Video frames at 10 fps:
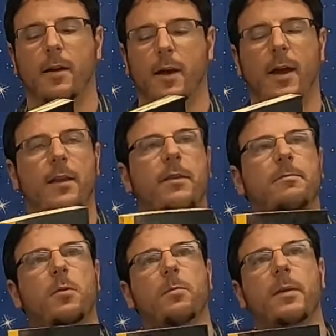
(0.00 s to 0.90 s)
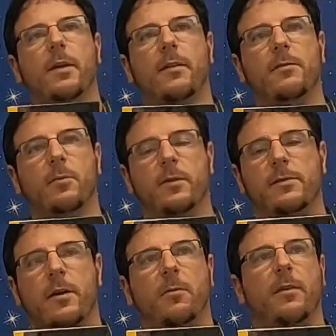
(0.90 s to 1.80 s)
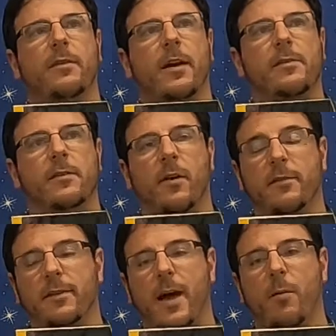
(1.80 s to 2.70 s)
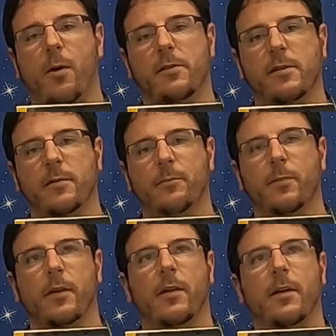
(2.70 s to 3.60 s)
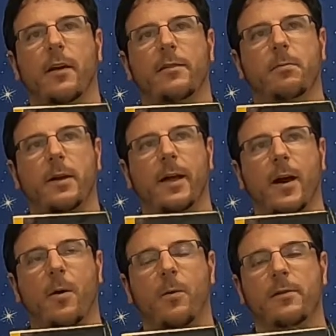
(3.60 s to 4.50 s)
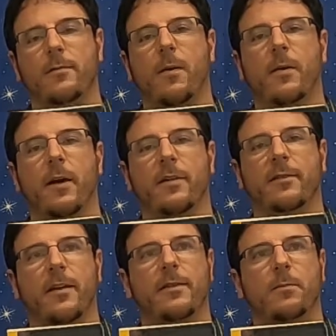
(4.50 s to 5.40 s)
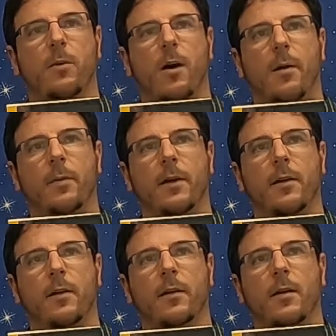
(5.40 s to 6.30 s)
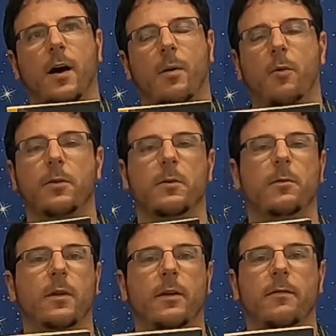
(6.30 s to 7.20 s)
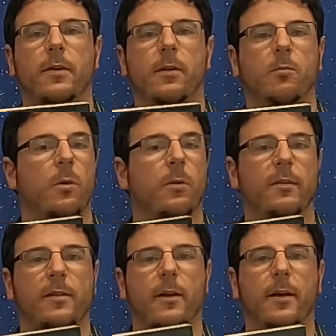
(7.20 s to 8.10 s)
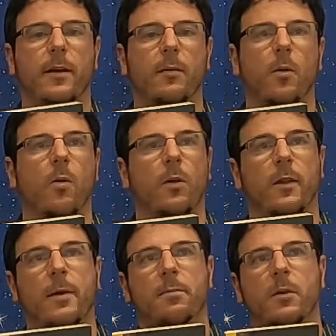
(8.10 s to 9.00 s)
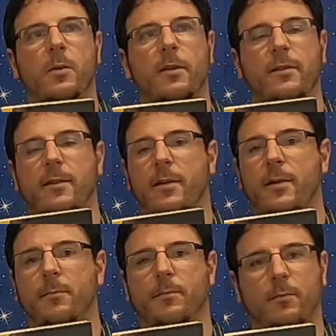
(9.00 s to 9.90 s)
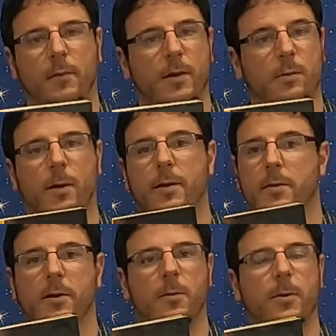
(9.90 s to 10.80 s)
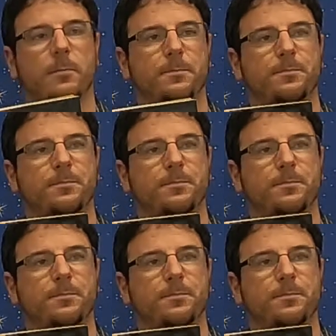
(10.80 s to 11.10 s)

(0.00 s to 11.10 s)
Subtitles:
and this book begins with a general section on sky watching, explaining how it's a very accessible hobby. Whether you live in a rural setting or a light polluted city, either way you can do it.